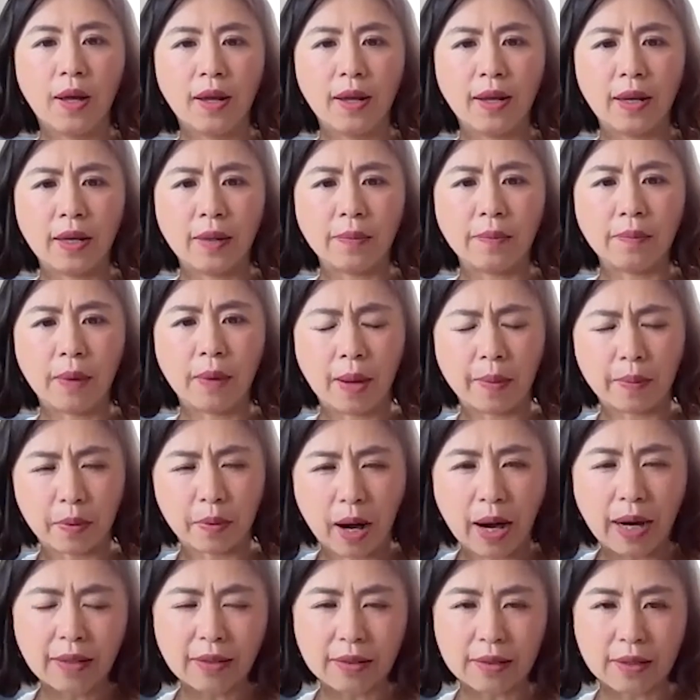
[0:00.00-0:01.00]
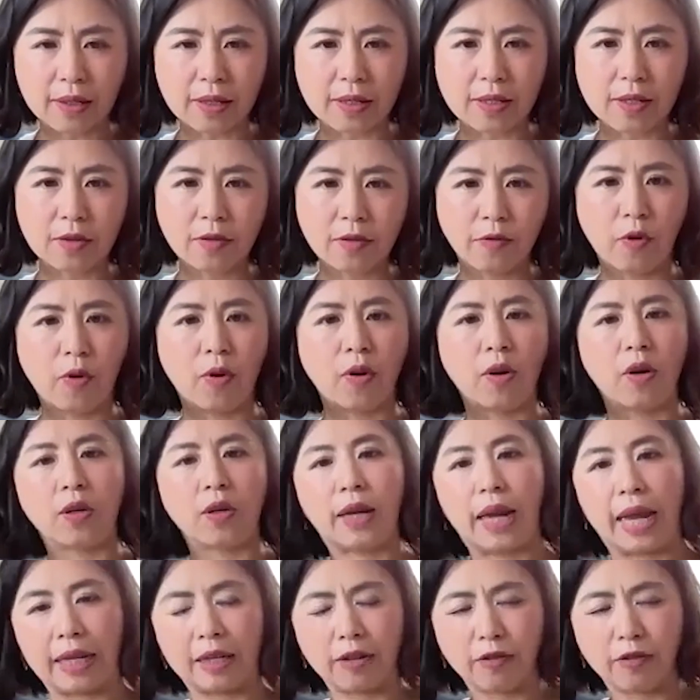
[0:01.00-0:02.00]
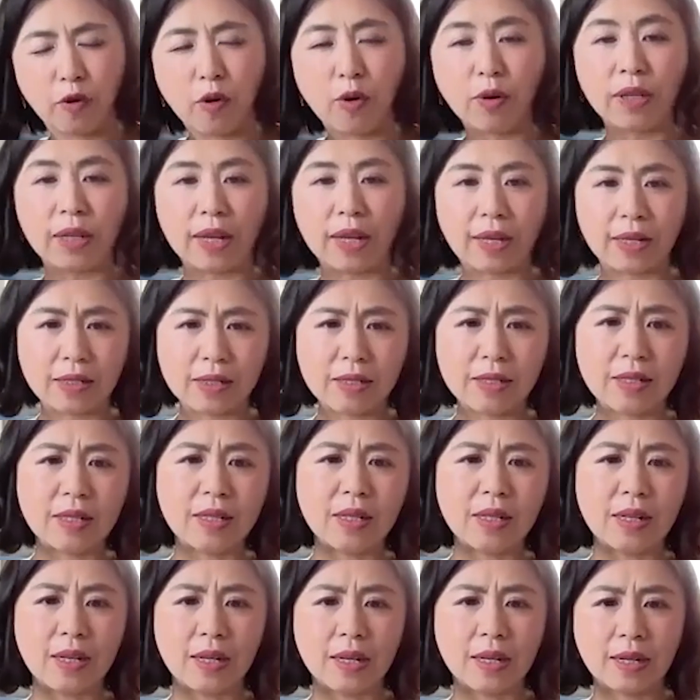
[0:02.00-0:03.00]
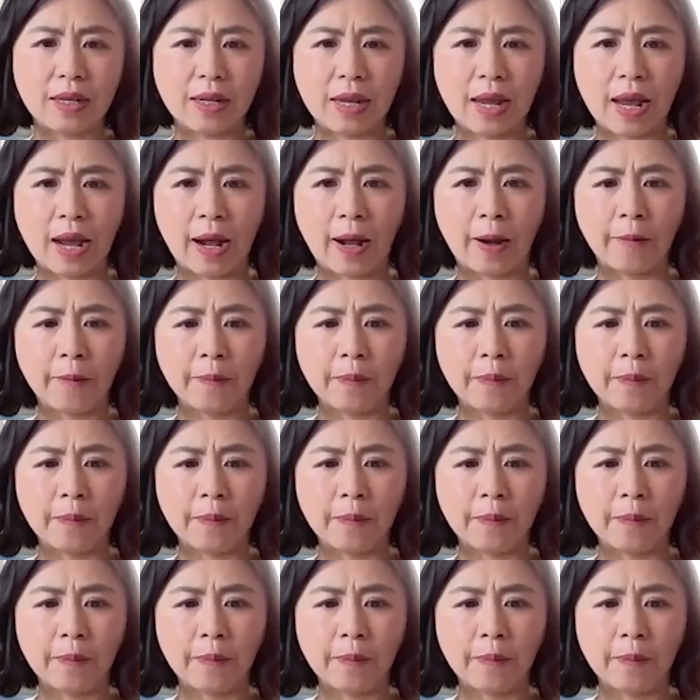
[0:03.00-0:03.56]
in my practice for Californians. Yeah,